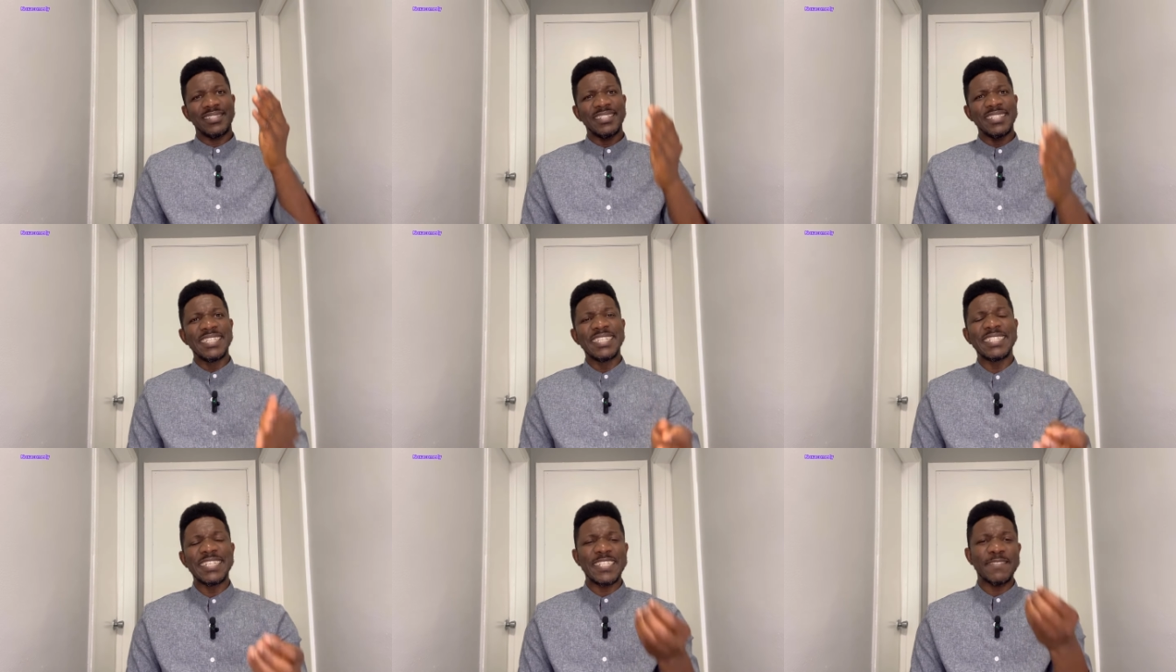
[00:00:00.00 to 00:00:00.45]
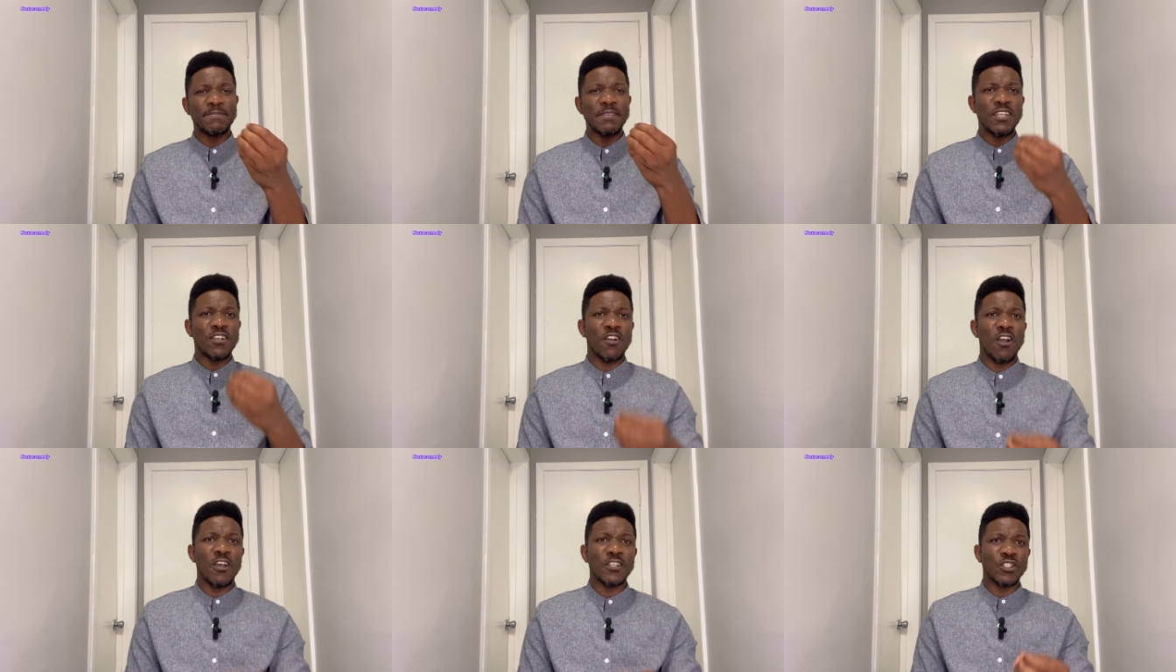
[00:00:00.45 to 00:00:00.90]
It is
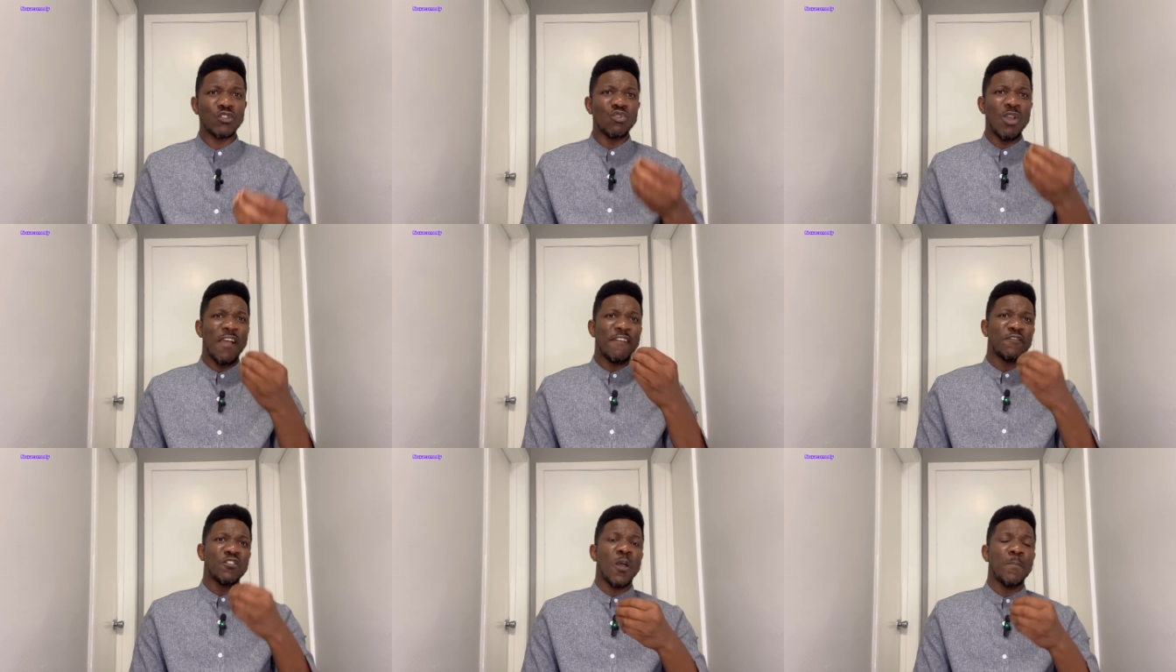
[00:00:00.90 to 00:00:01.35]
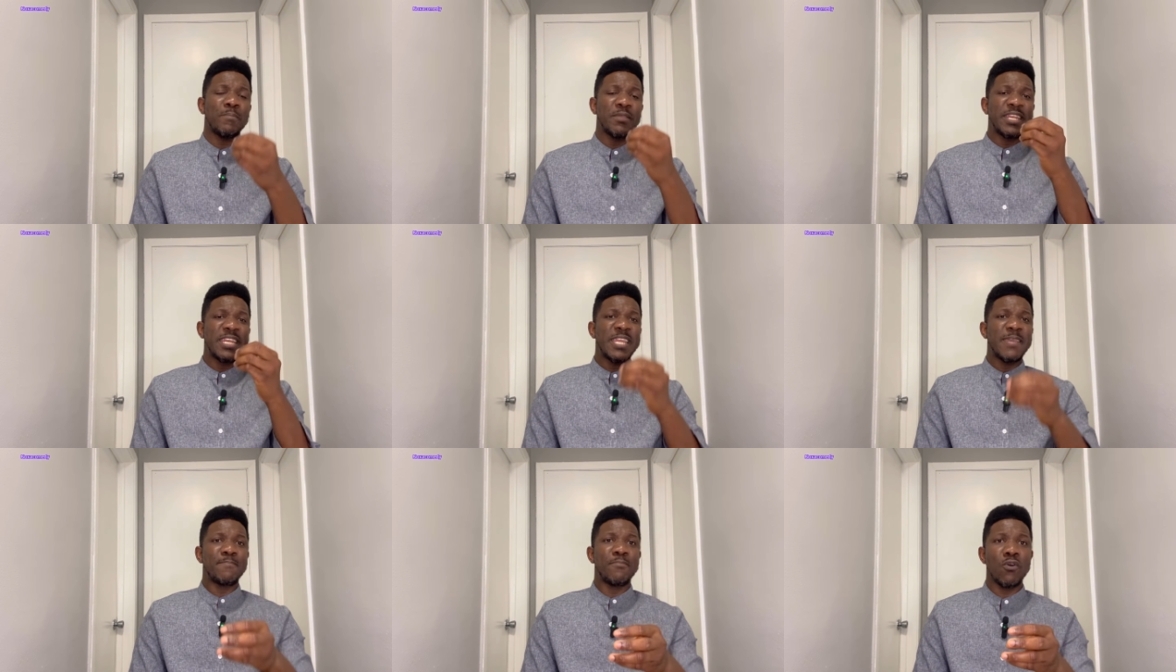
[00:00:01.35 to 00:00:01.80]
because you have not
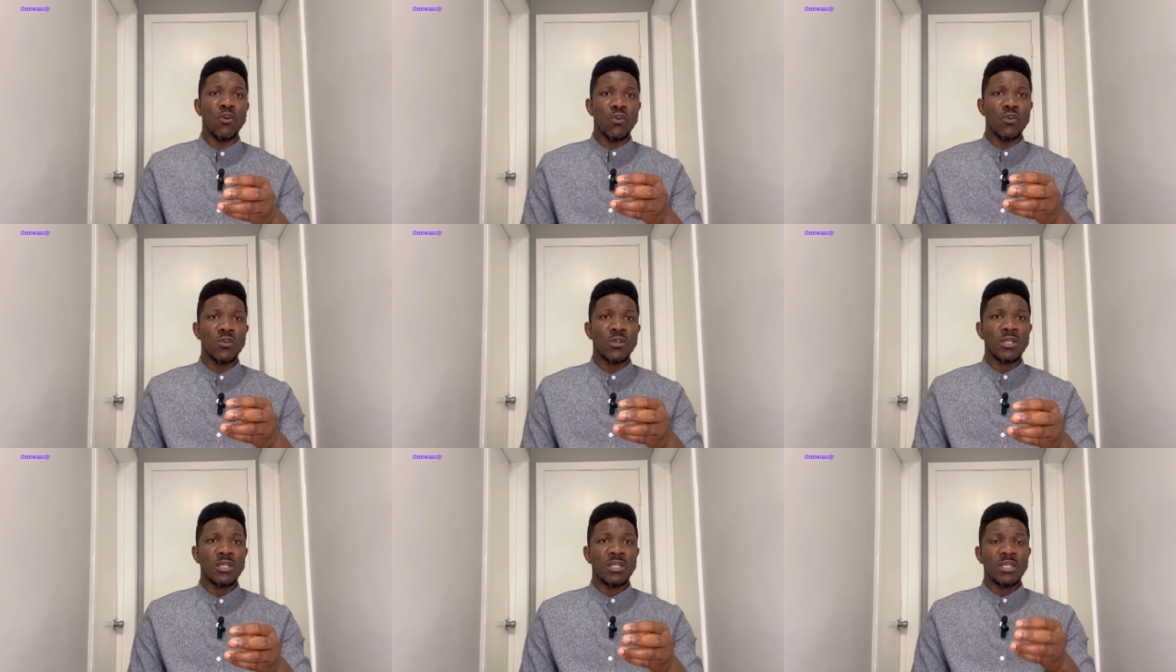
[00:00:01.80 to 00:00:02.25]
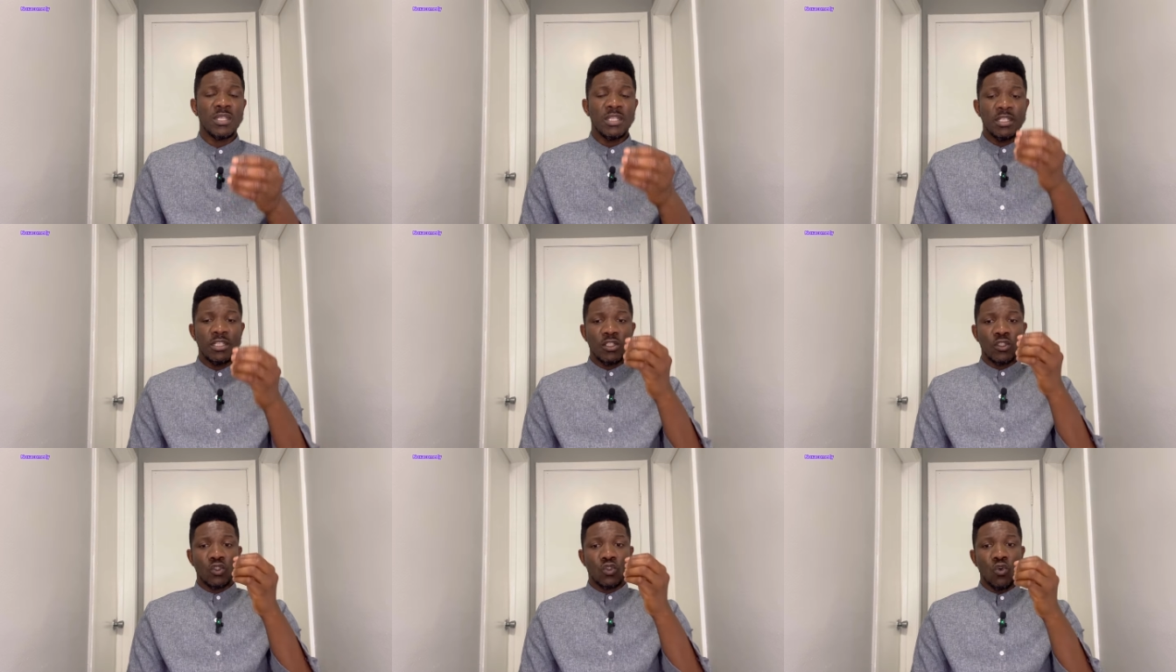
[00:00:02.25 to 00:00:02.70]
been able
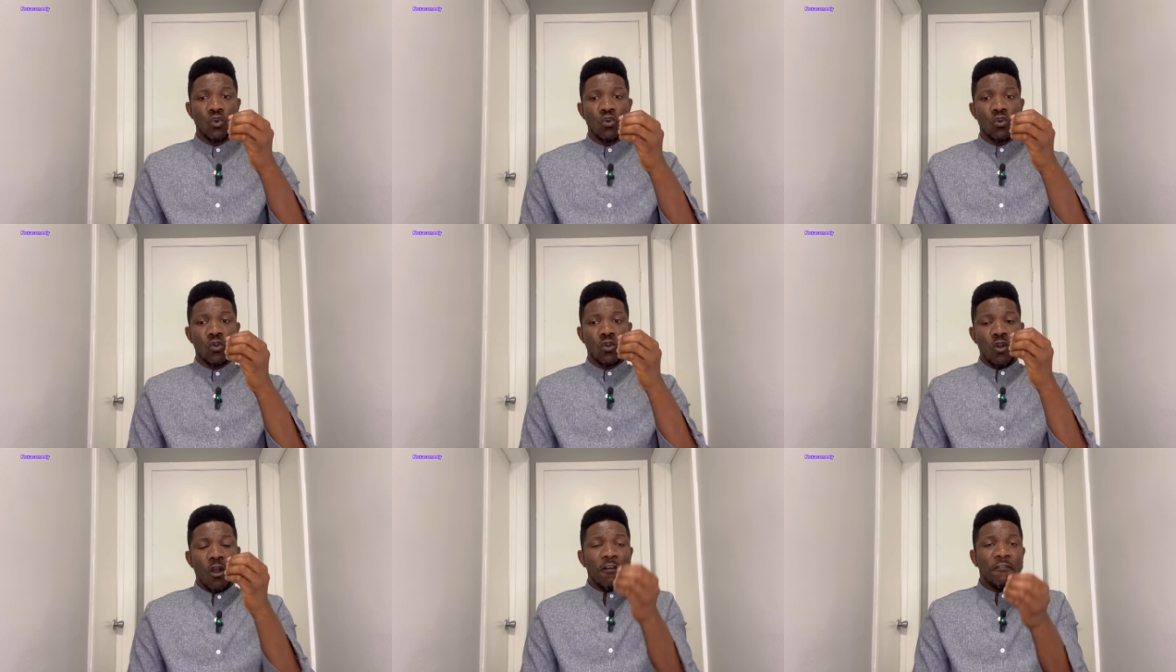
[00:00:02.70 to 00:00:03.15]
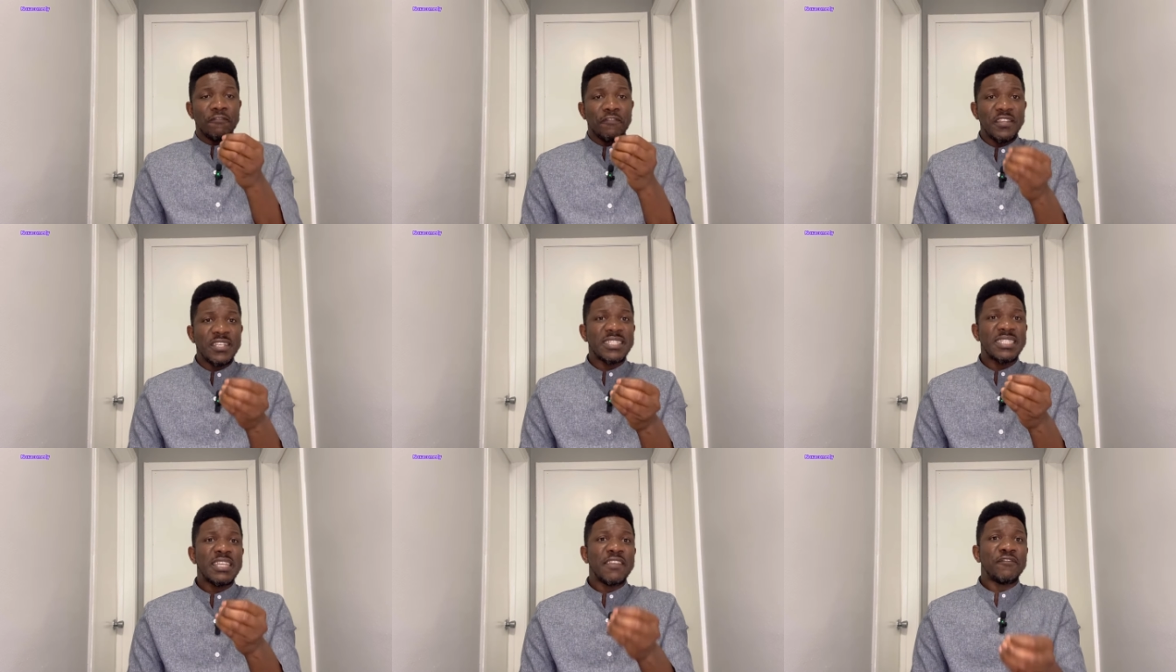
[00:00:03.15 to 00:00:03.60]
to
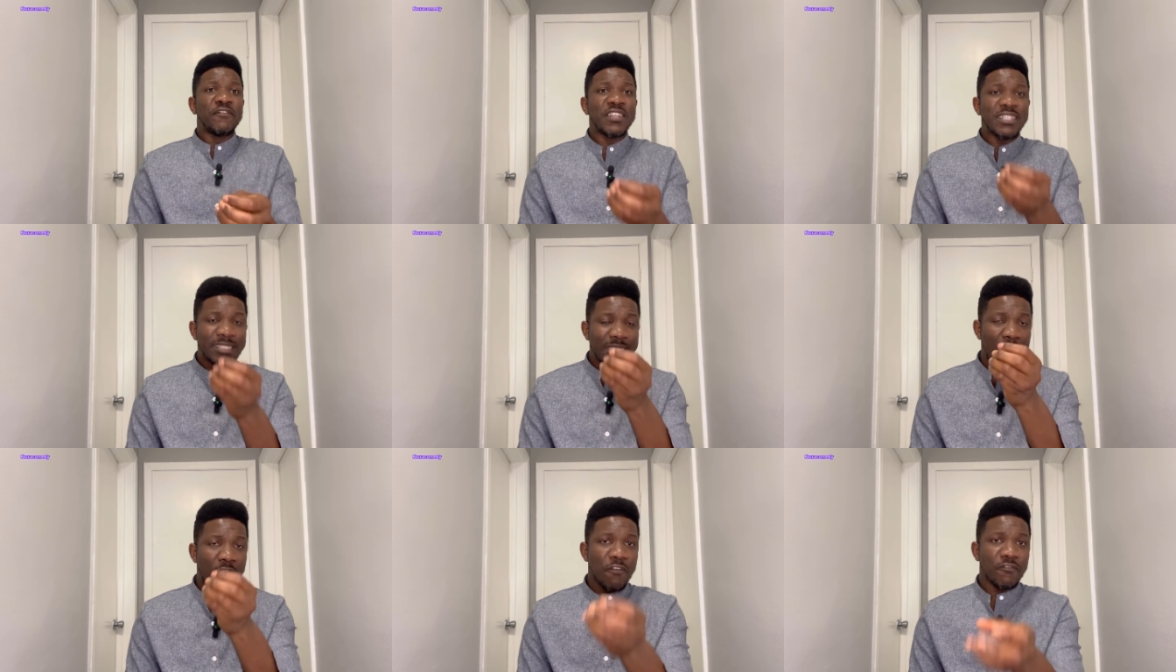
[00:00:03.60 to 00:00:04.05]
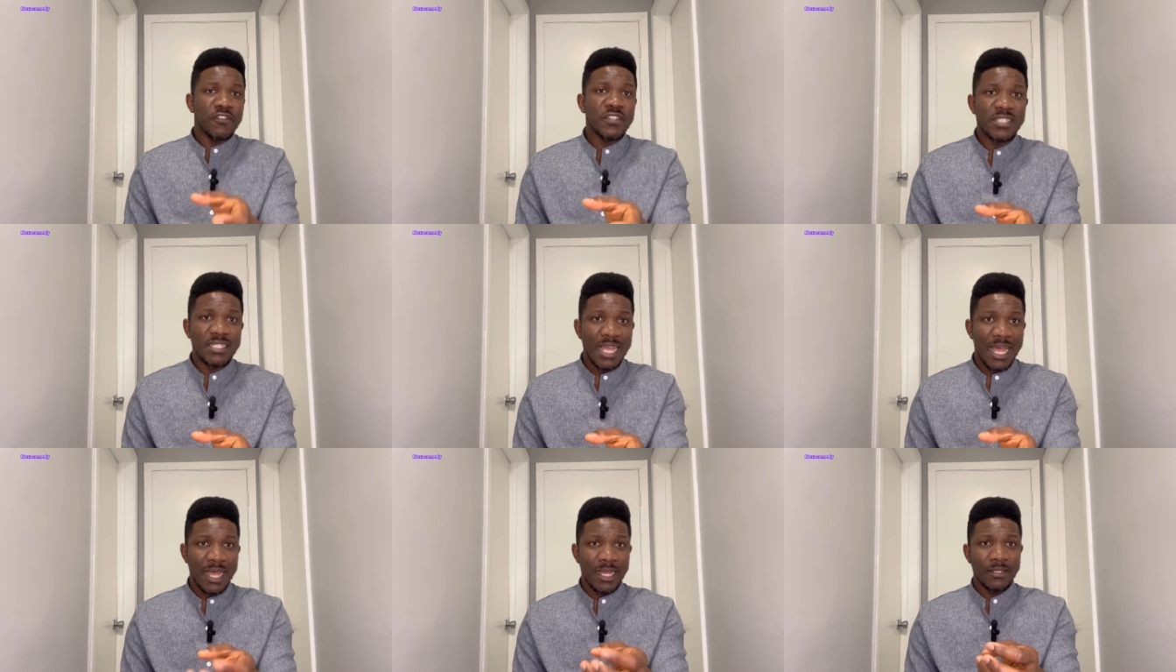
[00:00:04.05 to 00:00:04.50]
convince the visa
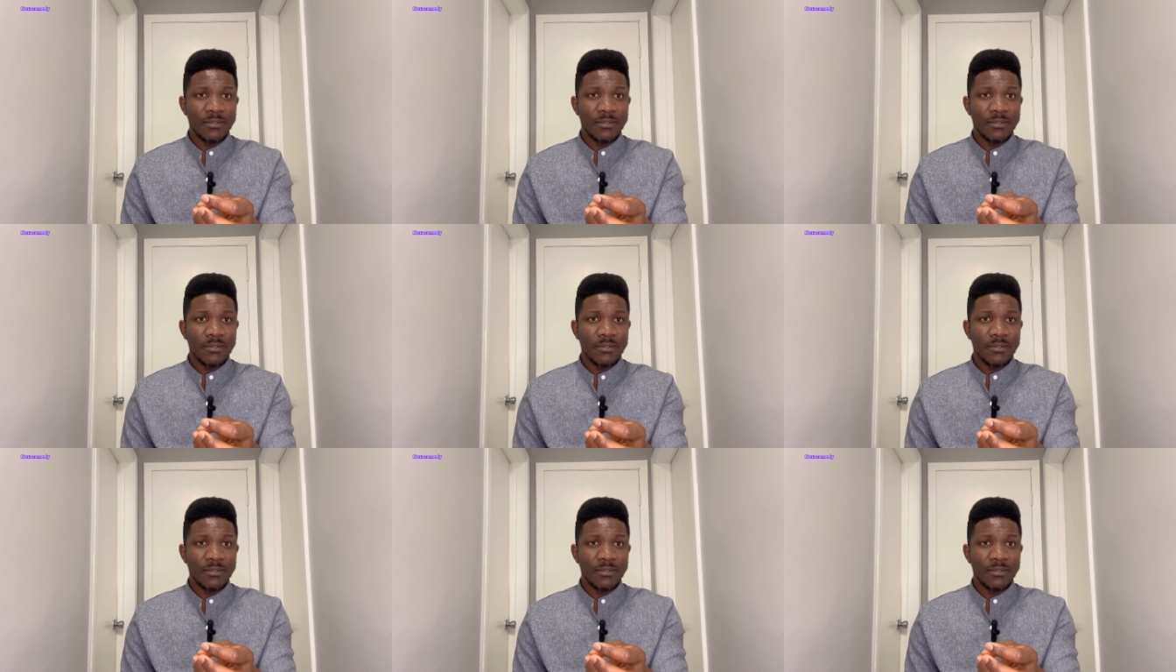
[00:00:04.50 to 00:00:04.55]
officer